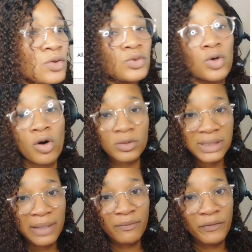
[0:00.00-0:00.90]
on all
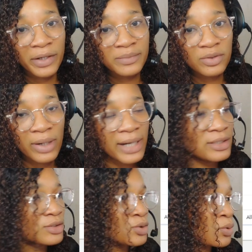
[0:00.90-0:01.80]
time frames,
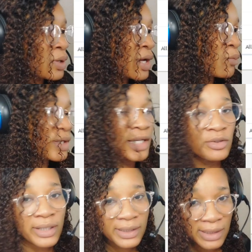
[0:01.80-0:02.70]
right? So whether
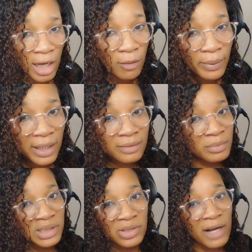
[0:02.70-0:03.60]
you're a scalper, it
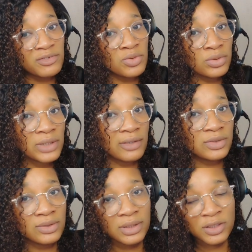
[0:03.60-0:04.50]
means you have to go down
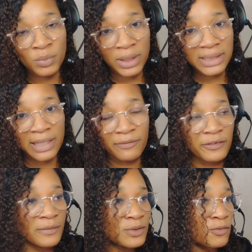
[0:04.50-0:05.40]
to the smaller time
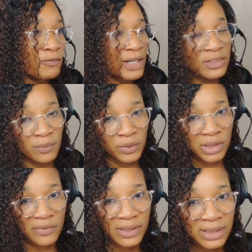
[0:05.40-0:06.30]
frames to find support
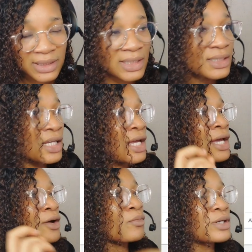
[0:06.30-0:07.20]
and resistance.
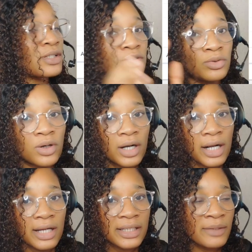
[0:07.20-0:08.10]
Whether you
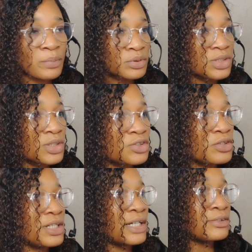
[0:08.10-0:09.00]
are a position trader,